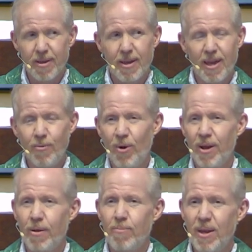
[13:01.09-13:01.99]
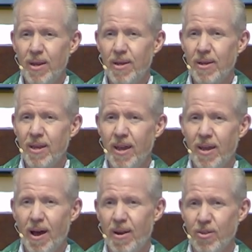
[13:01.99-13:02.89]
he went immediately and
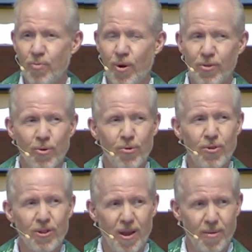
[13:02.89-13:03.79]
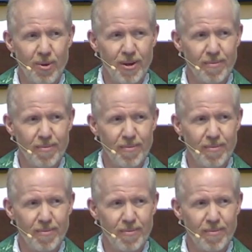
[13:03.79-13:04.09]
got his brother Simon.